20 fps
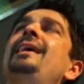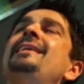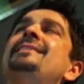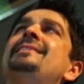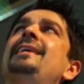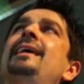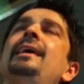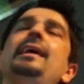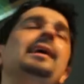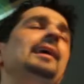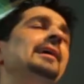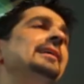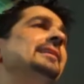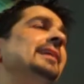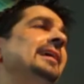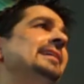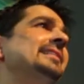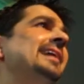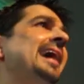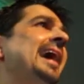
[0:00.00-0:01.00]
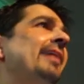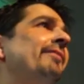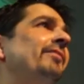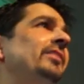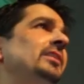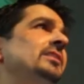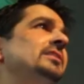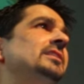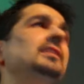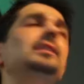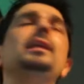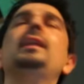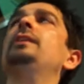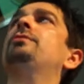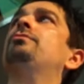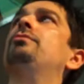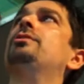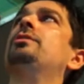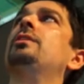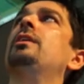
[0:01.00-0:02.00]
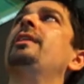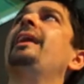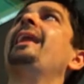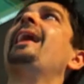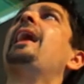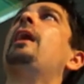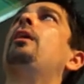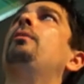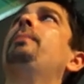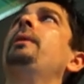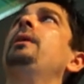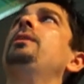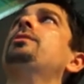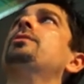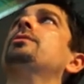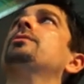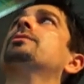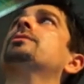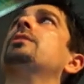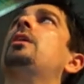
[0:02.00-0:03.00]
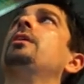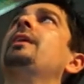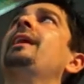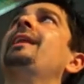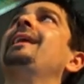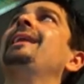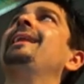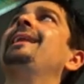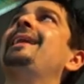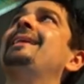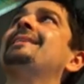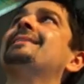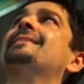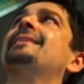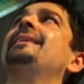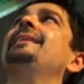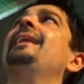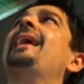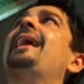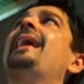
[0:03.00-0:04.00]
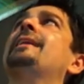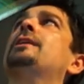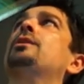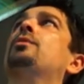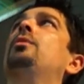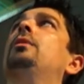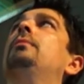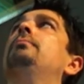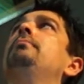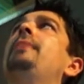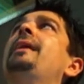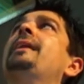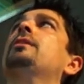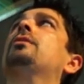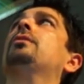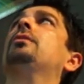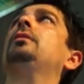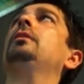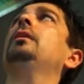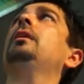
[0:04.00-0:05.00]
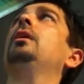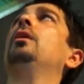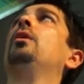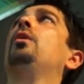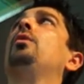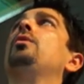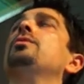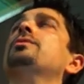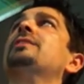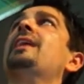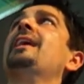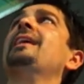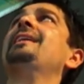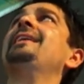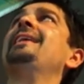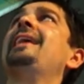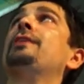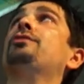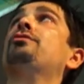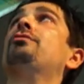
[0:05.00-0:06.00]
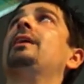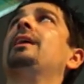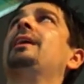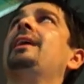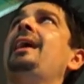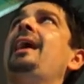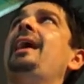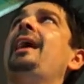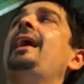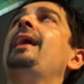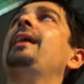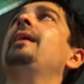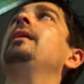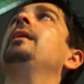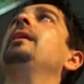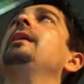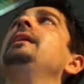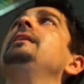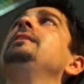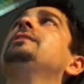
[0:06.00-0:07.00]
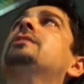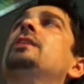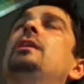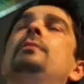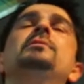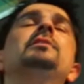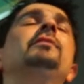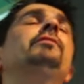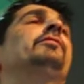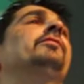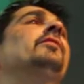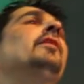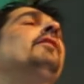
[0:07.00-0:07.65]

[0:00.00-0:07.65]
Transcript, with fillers: is, it, is, is there evidence in the literature that our patients are getting less than adequate medical or psychiatric care in terms of